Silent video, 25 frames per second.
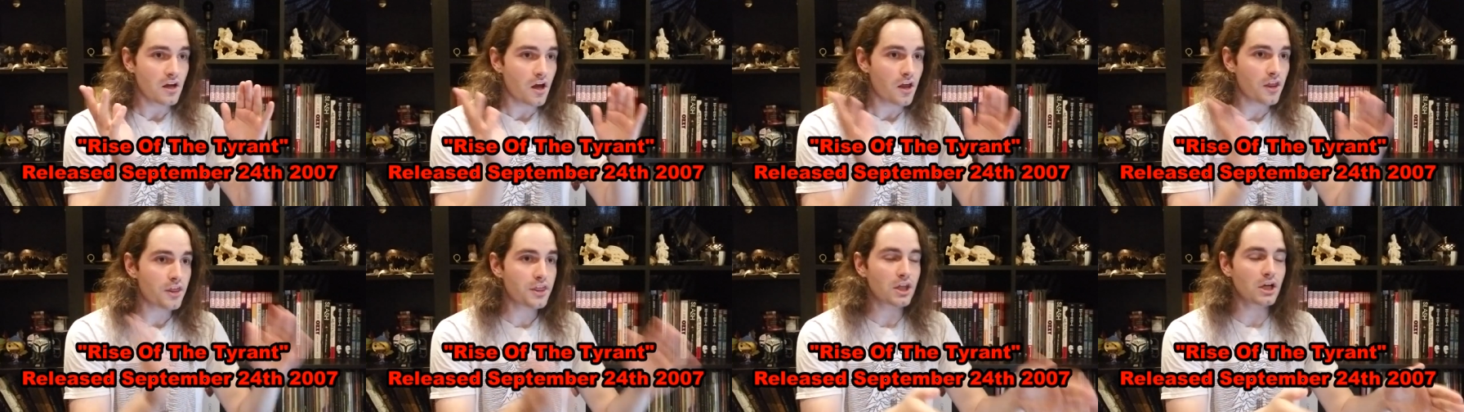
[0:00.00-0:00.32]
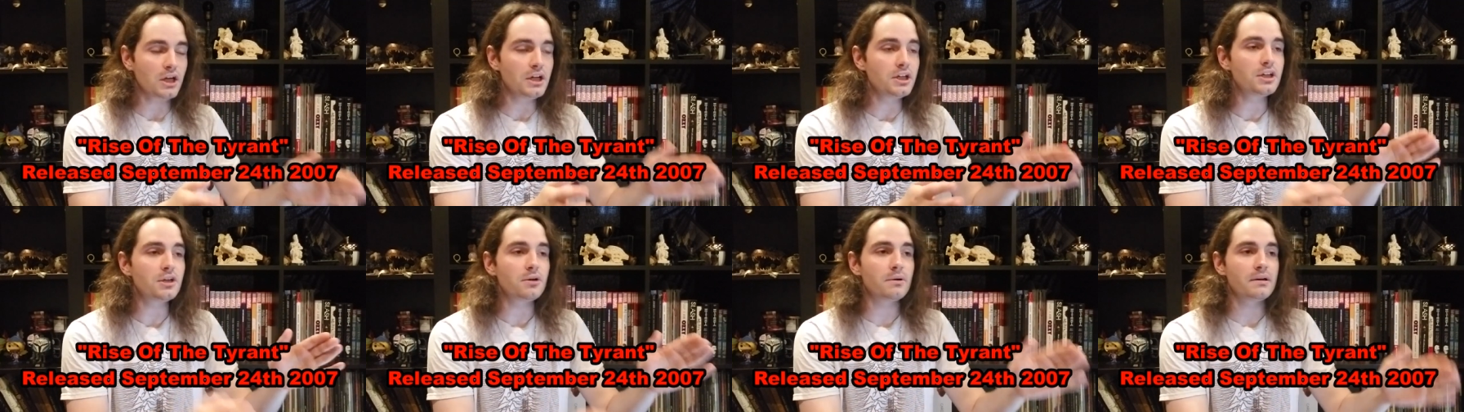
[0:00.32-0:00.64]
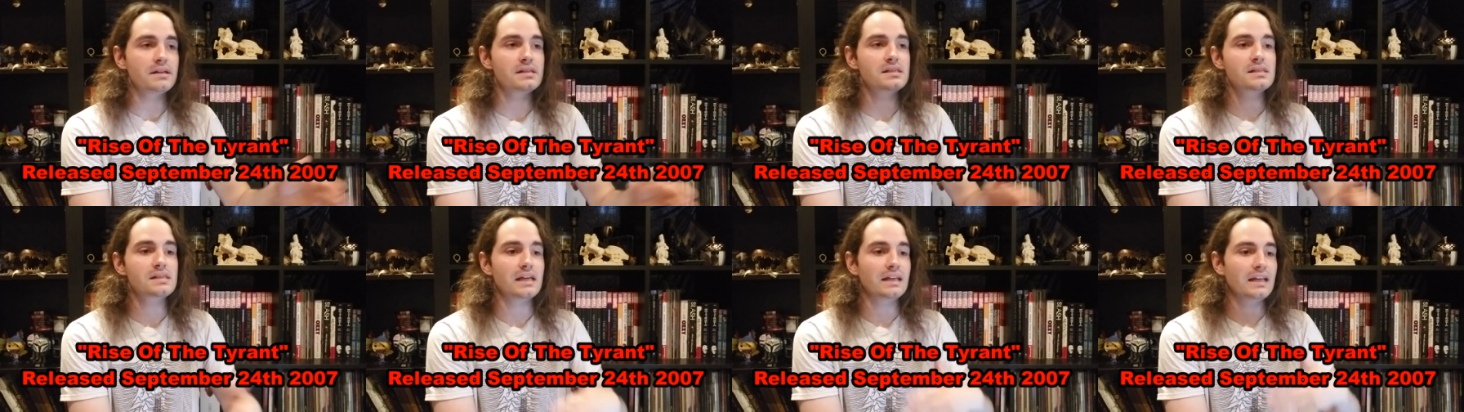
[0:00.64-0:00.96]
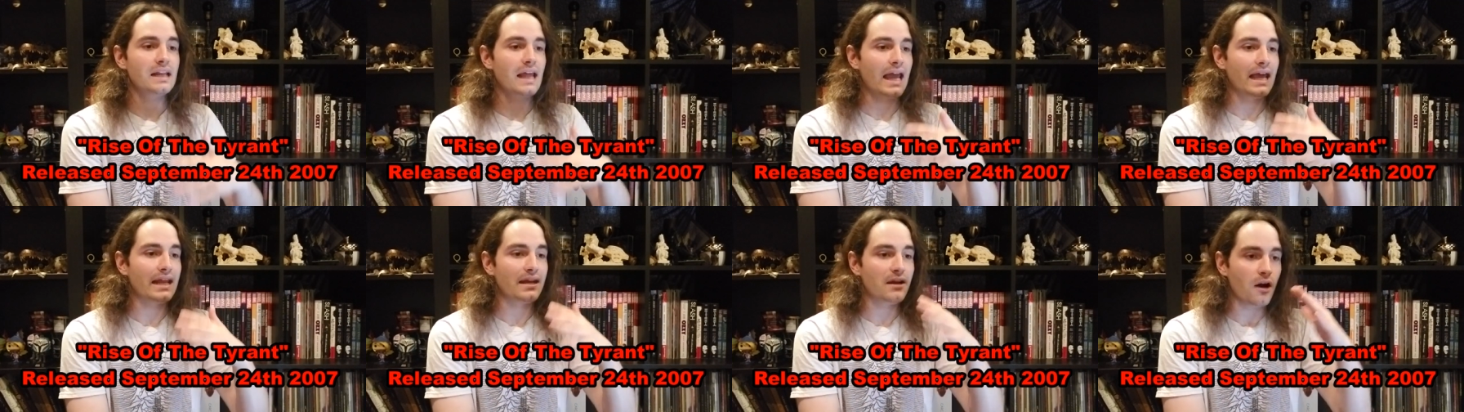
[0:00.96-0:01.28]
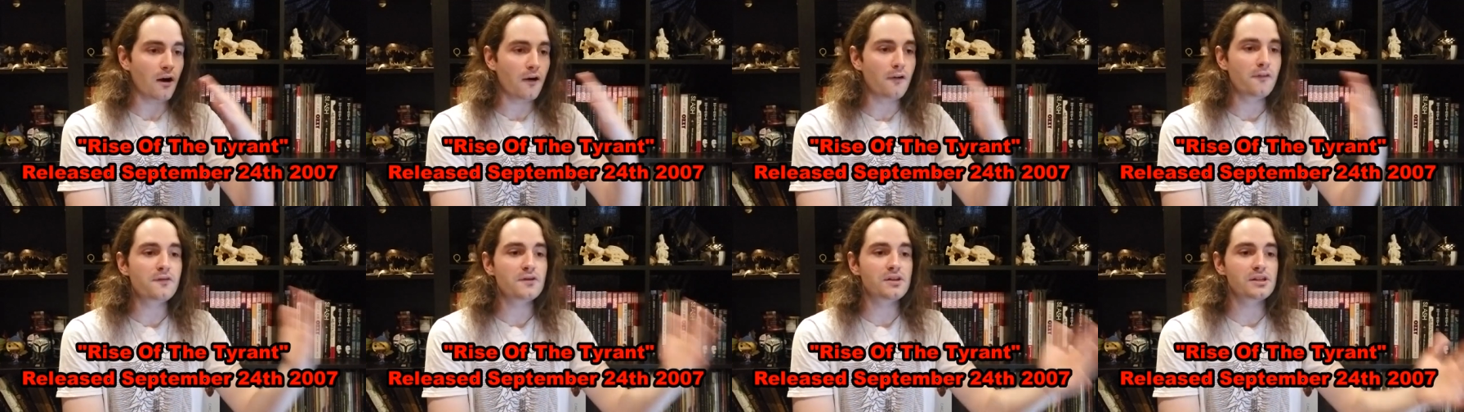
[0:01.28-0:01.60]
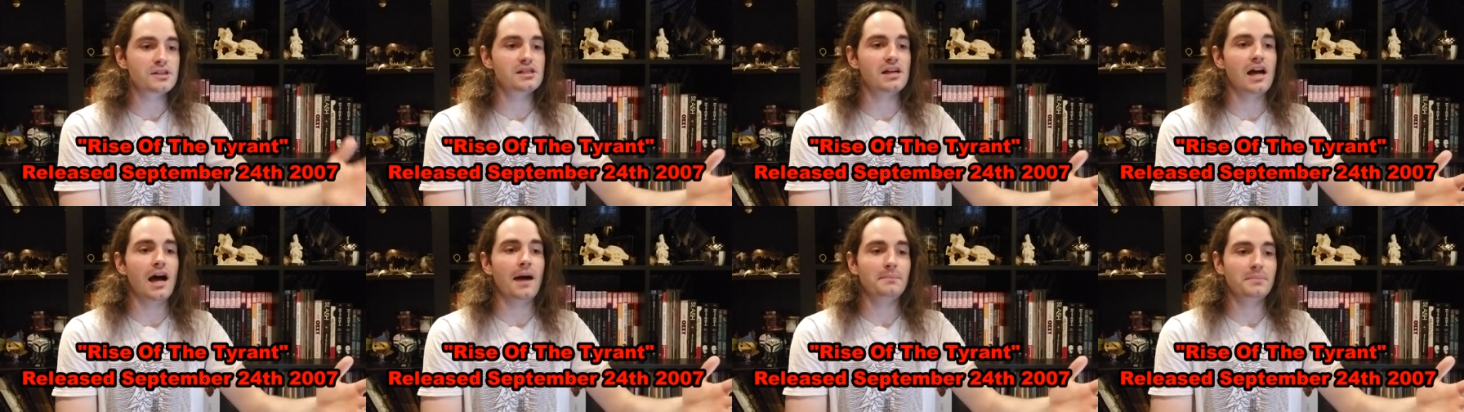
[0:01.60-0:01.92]
thunderous and, and
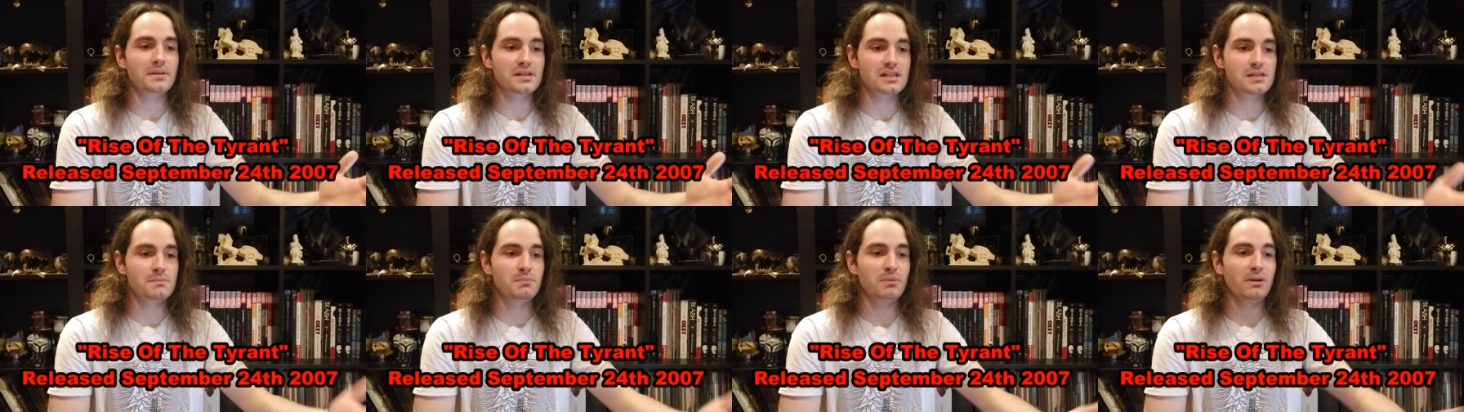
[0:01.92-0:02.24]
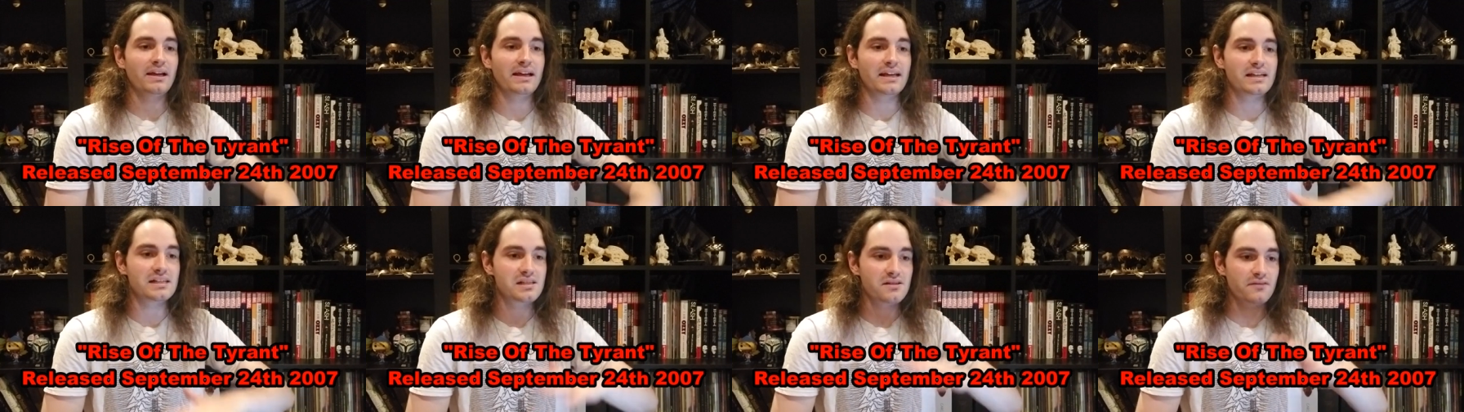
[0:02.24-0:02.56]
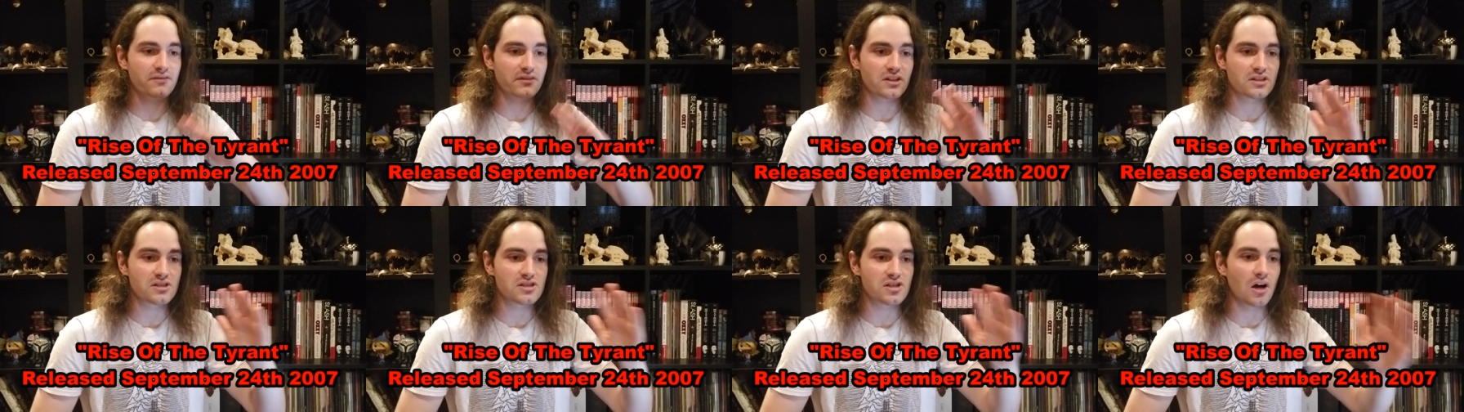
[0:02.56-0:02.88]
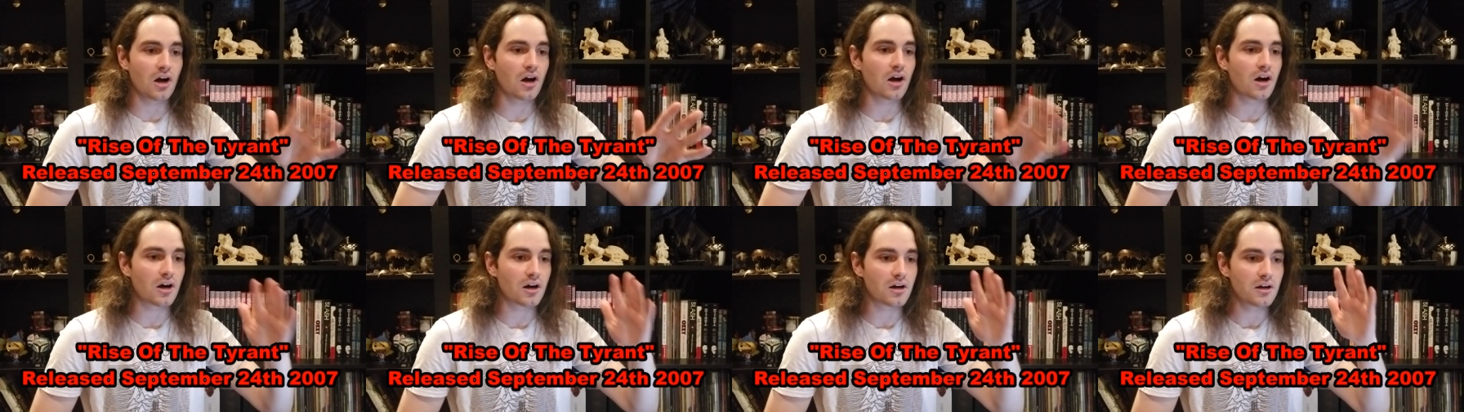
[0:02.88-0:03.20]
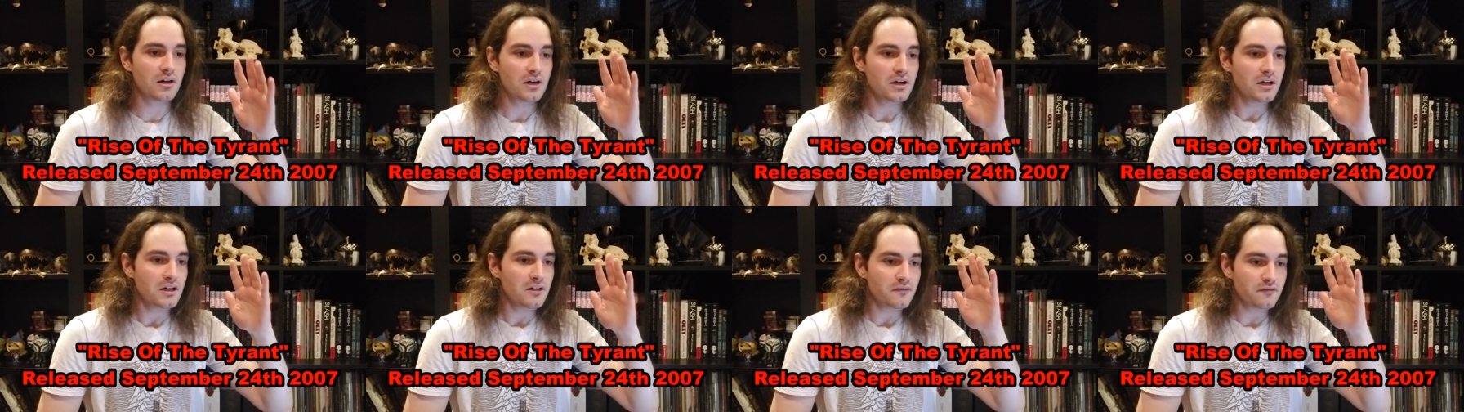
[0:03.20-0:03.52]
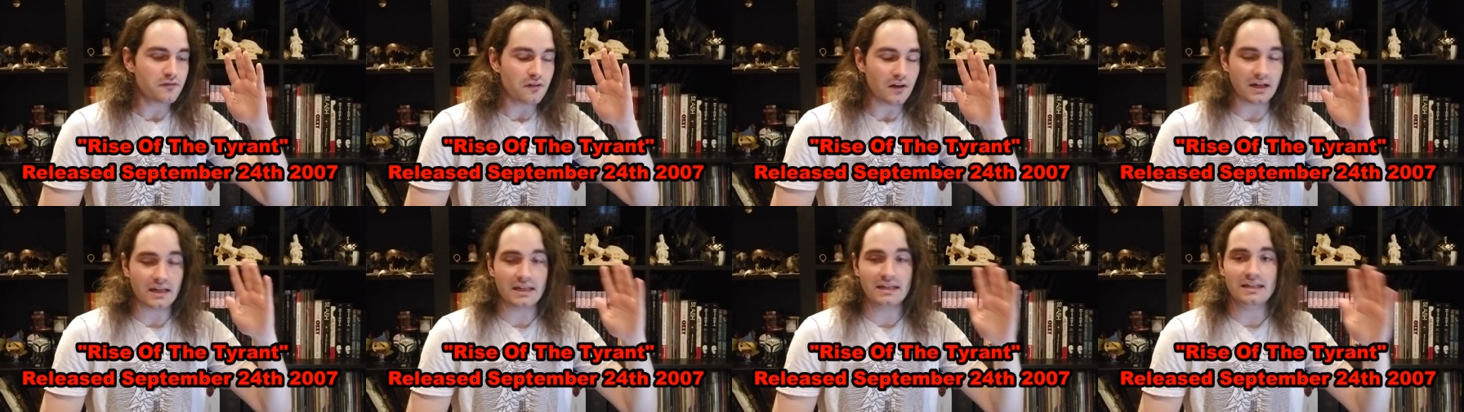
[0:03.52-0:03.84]
over-the-top displays of guitar
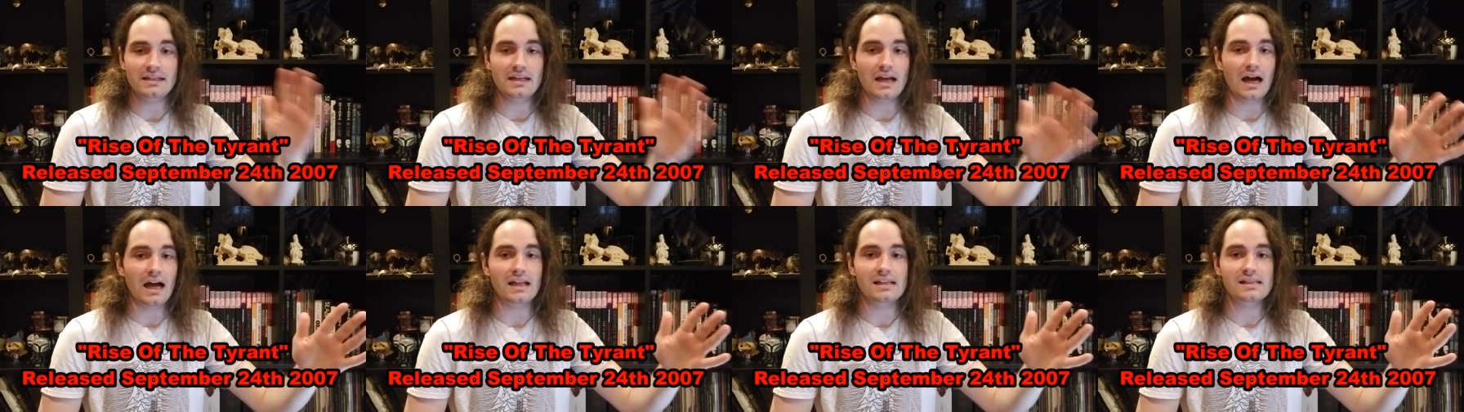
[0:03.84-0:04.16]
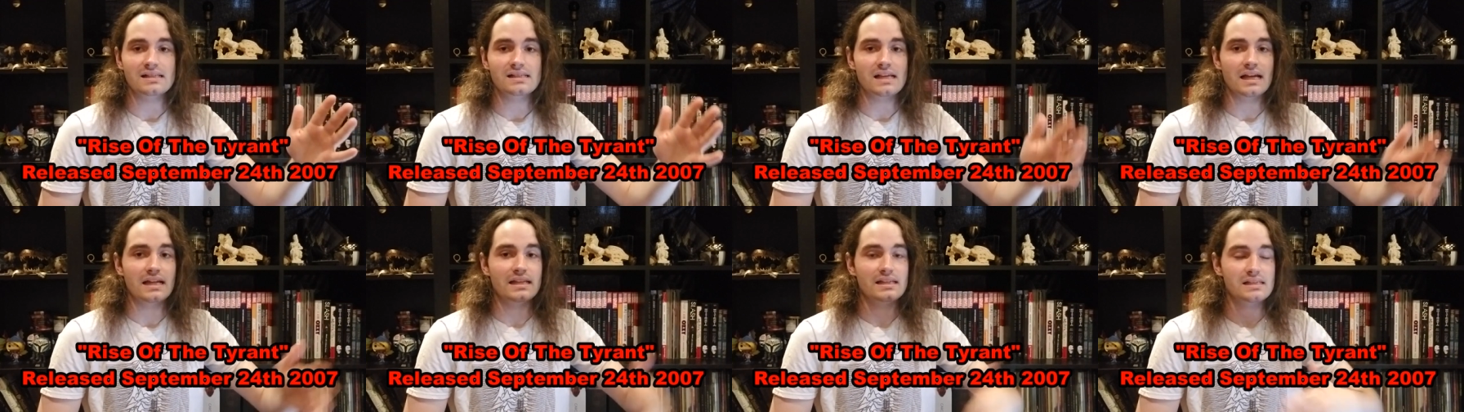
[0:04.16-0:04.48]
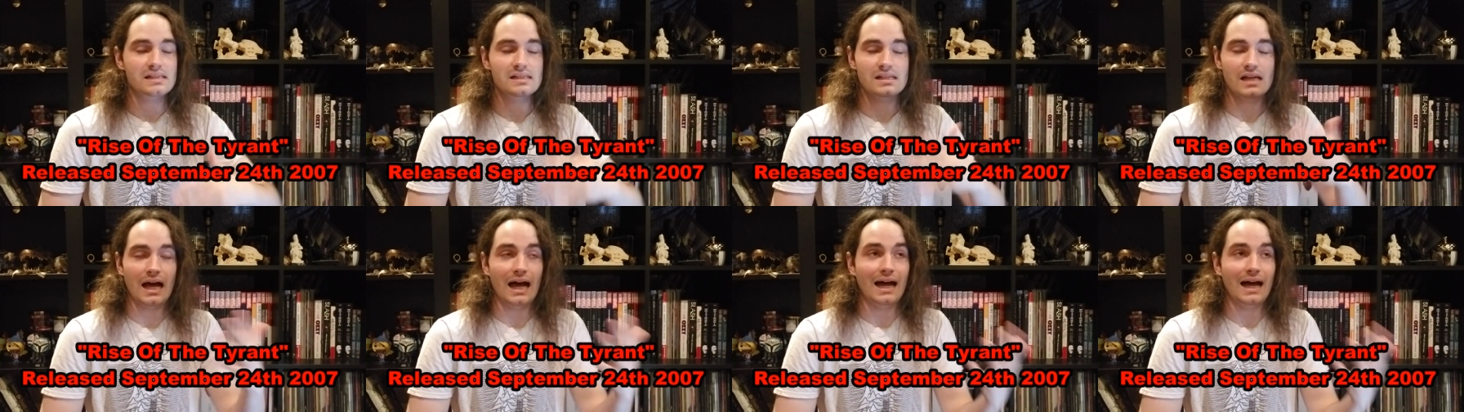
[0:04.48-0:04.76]
fucking nonsense.